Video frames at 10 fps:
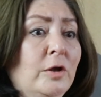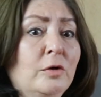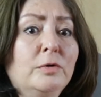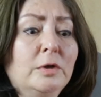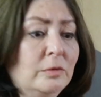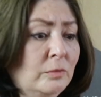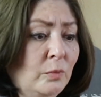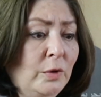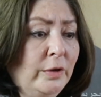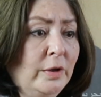you know,
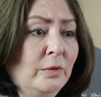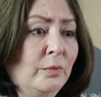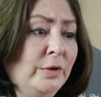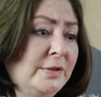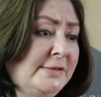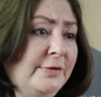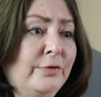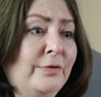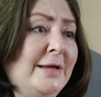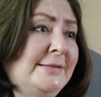were the were the
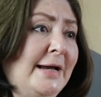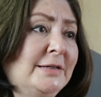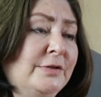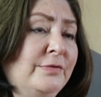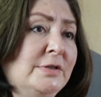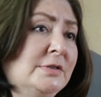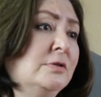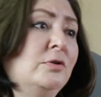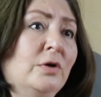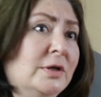civil rights
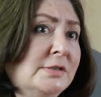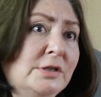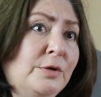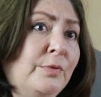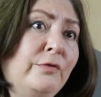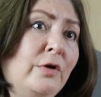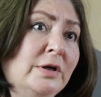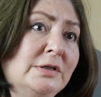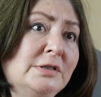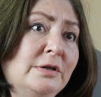activists not considered
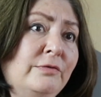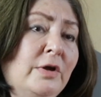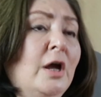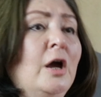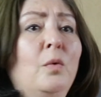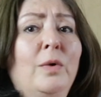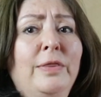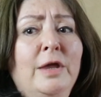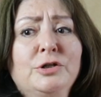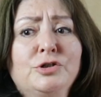provocative
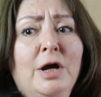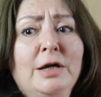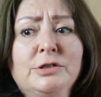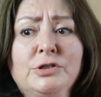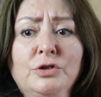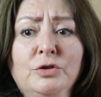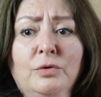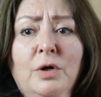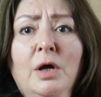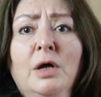when they tried
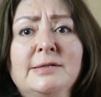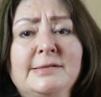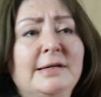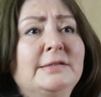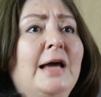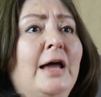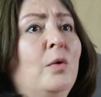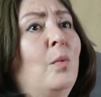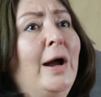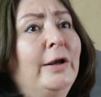to sit
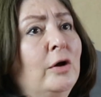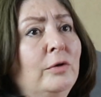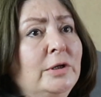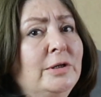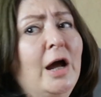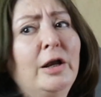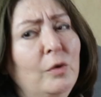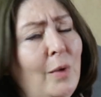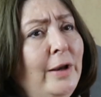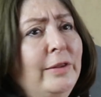at a white only
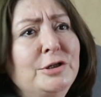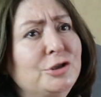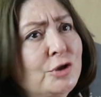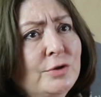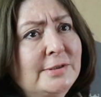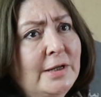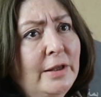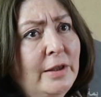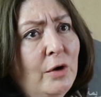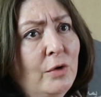diner? Why don't they just go
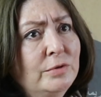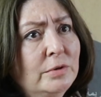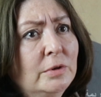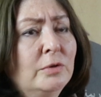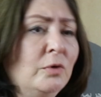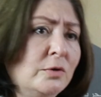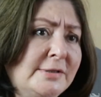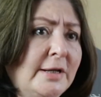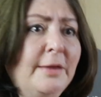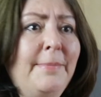sit in their own?
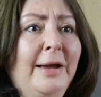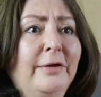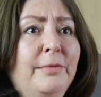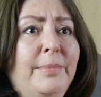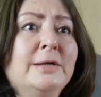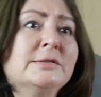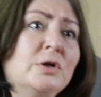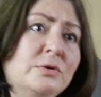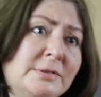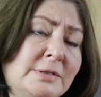Go sit at the back of the
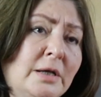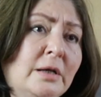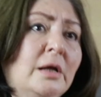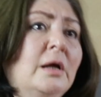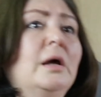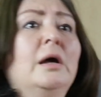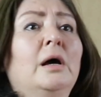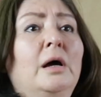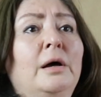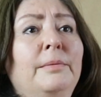bus. Go sit
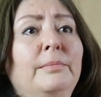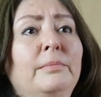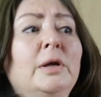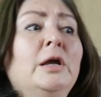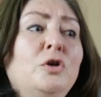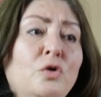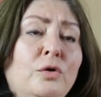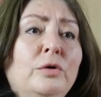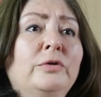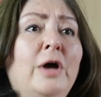um, in
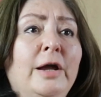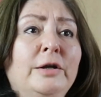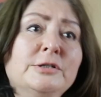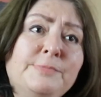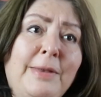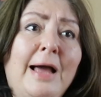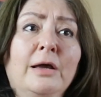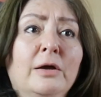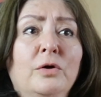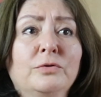your diners,
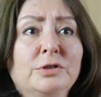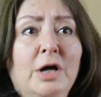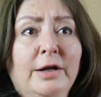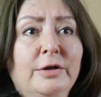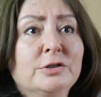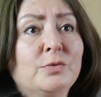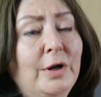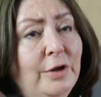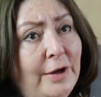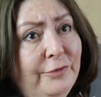black owned
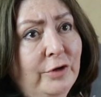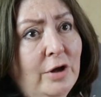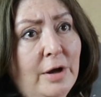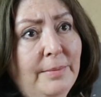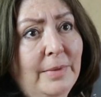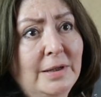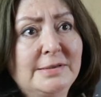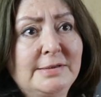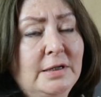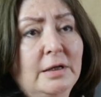diners? Why do you have to come
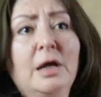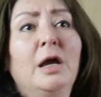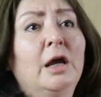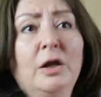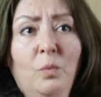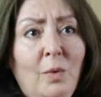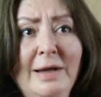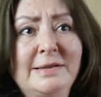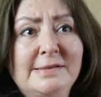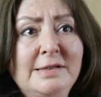and sit in
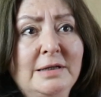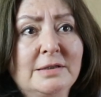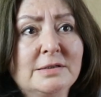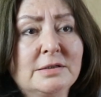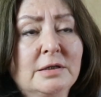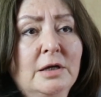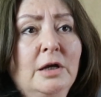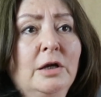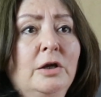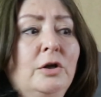white seats?
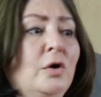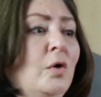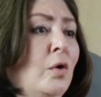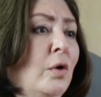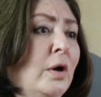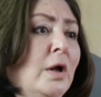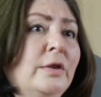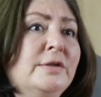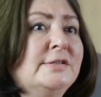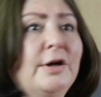You know, or
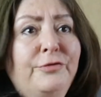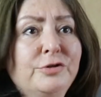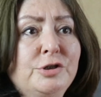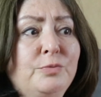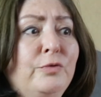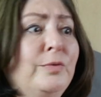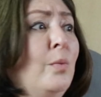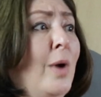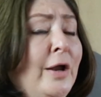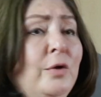the suffragette
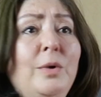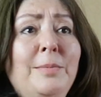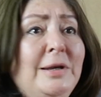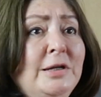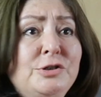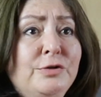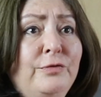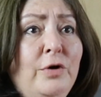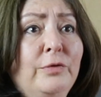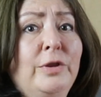movement. Why do women need
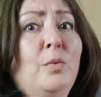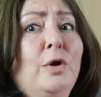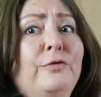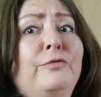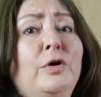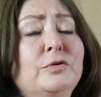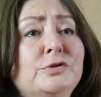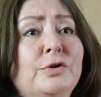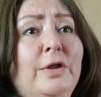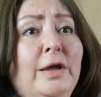to vote? They want to
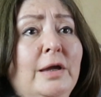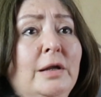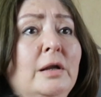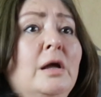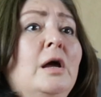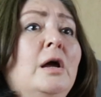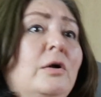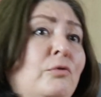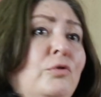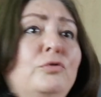vote so they can
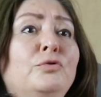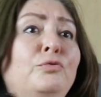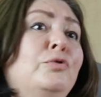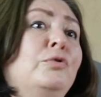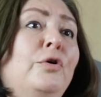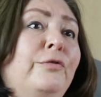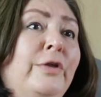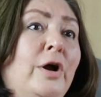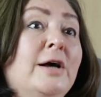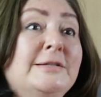rule rule
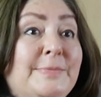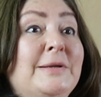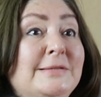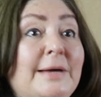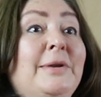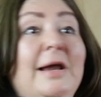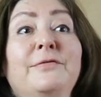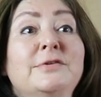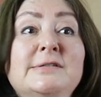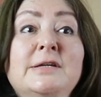over their husbands. I mean,
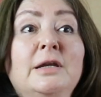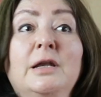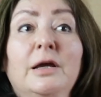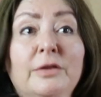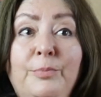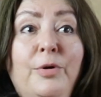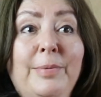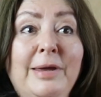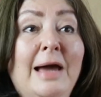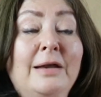have you seen like the
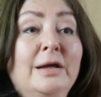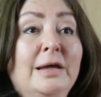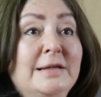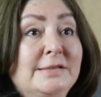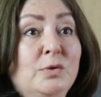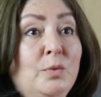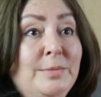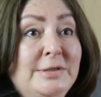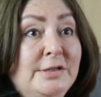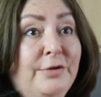propaganda against the
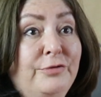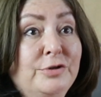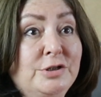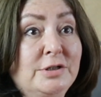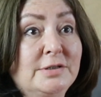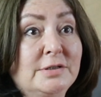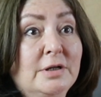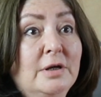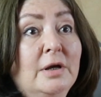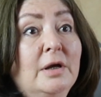women
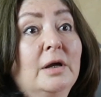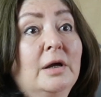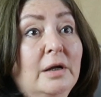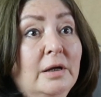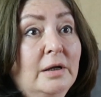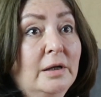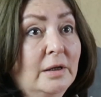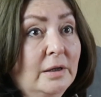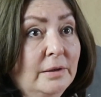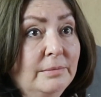suffragettes
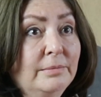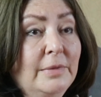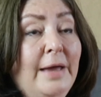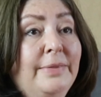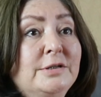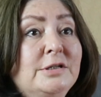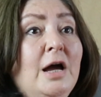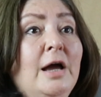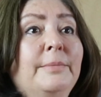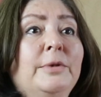um, at the
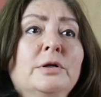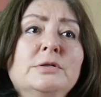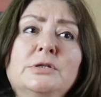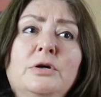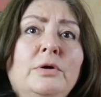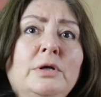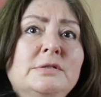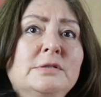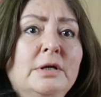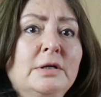time? You know, so
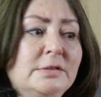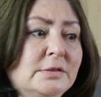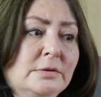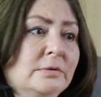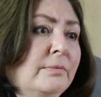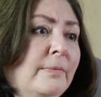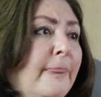it's it's